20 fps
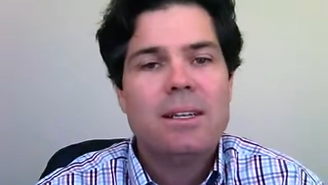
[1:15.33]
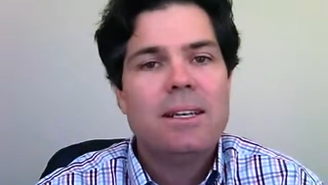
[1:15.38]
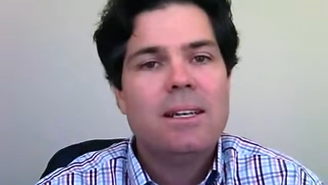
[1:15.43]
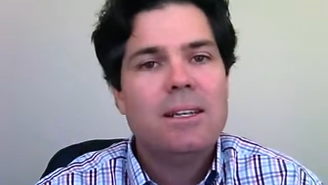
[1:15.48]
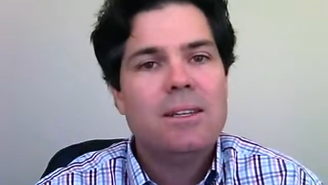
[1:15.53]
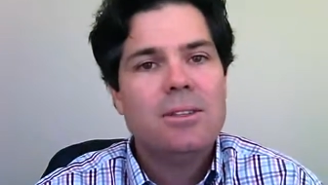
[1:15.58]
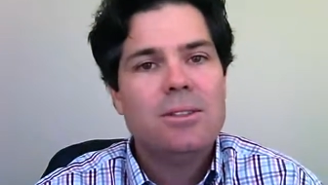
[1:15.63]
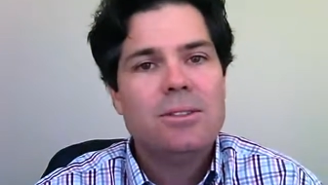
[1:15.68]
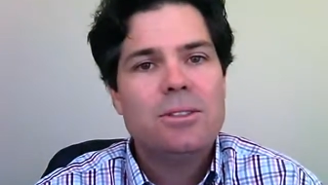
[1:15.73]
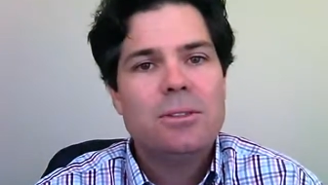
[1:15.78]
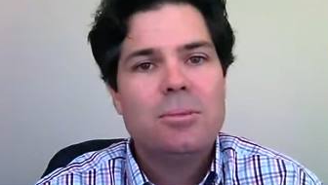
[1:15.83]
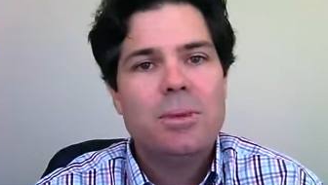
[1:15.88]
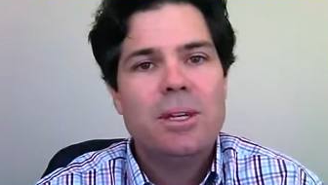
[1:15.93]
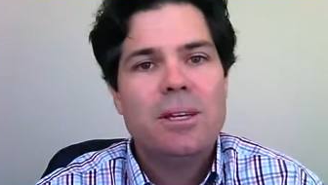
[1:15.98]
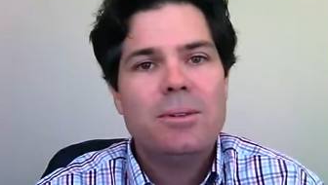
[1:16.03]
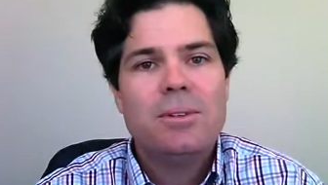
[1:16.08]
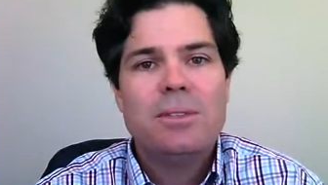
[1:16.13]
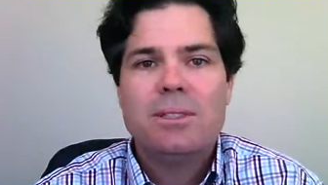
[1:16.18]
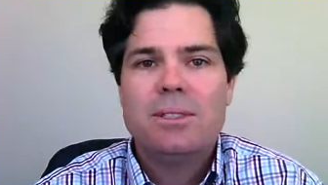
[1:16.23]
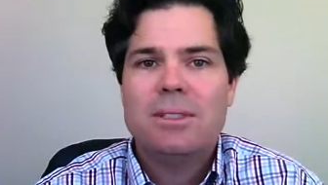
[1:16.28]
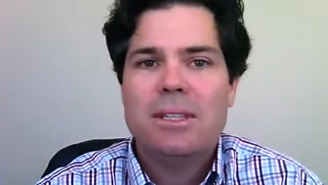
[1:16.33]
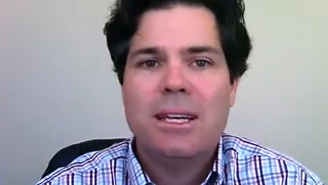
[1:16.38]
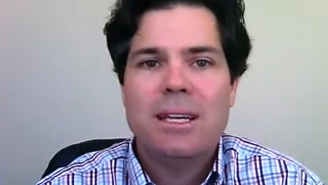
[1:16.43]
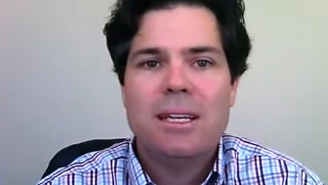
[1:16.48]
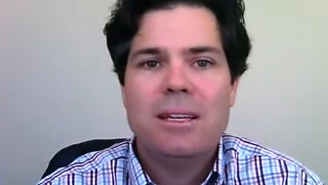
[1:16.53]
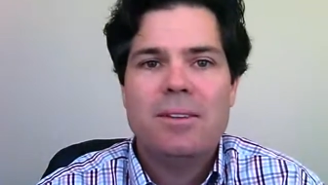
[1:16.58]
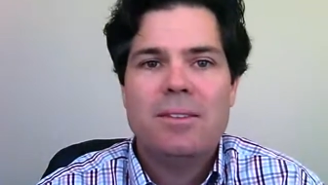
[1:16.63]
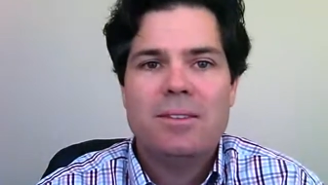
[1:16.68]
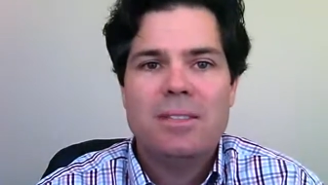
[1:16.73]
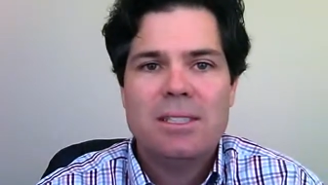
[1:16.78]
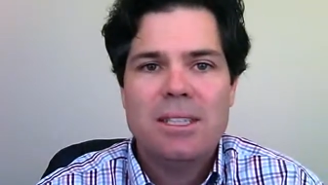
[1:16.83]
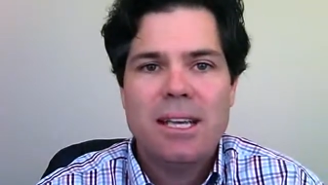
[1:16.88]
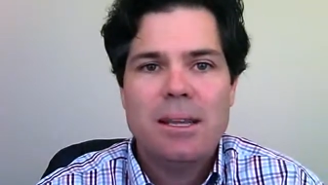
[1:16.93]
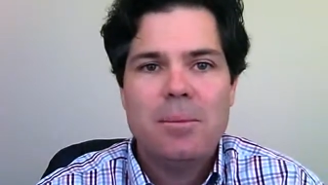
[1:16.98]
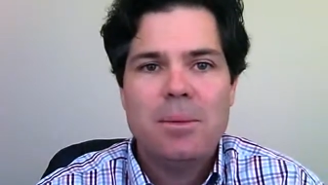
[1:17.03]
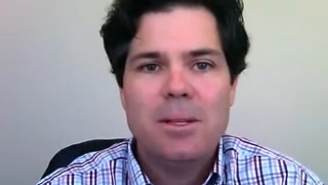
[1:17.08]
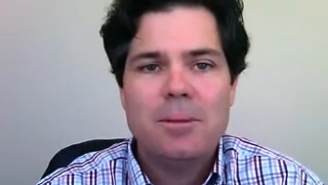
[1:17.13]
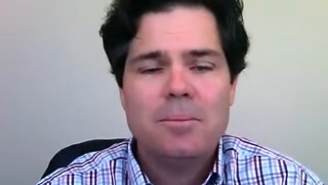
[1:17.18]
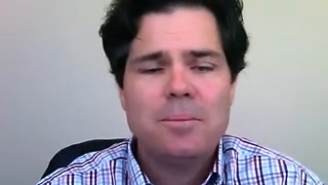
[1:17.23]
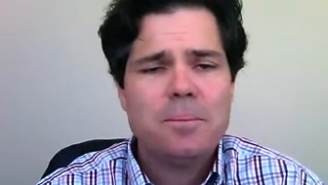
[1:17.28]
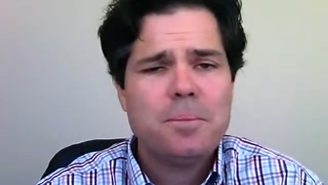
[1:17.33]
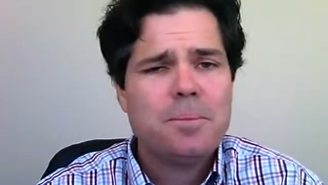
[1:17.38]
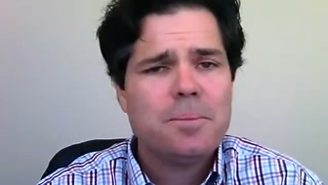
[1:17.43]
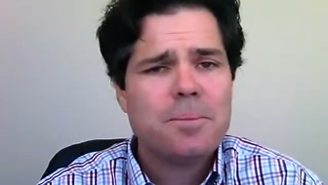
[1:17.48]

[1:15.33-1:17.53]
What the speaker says: It used to be we just had a statement.